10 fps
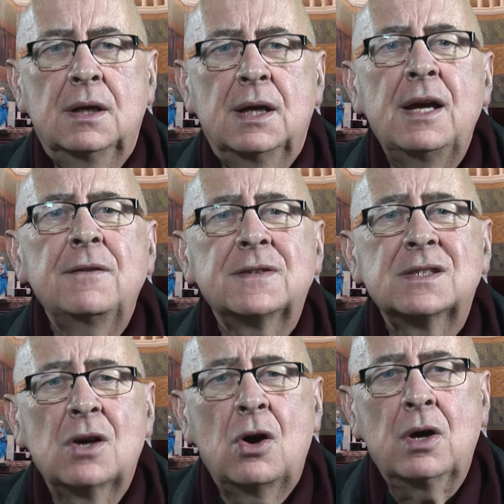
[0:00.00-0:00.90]
If
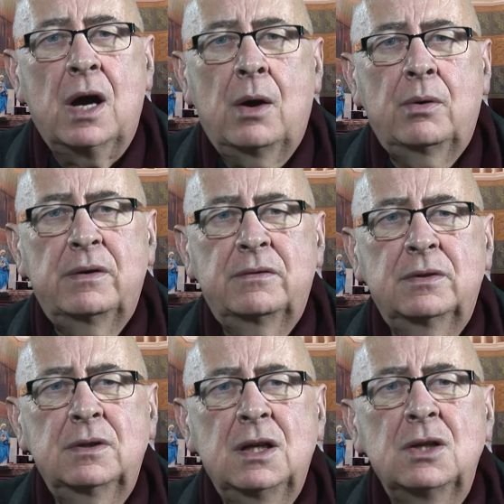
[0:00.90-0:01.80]
sung,
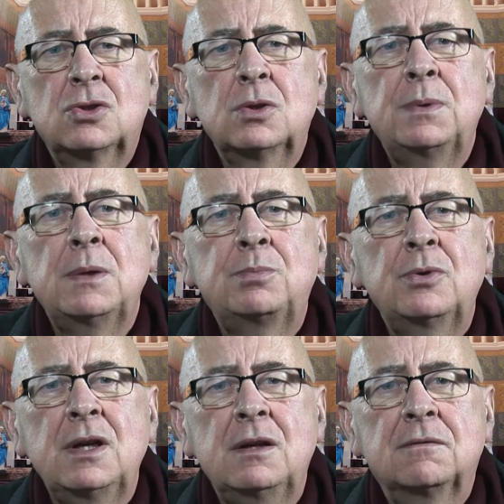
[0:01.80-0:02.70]
however, it should be
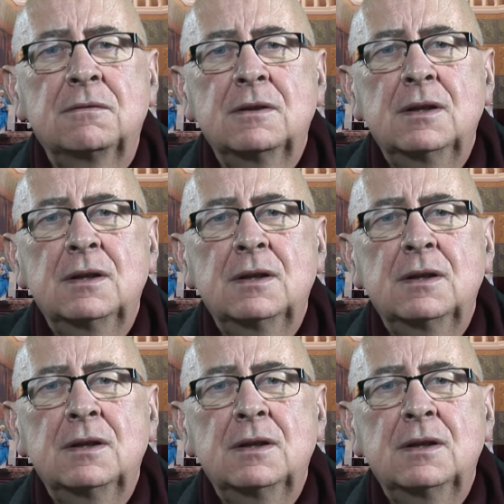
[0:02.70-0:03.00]
brief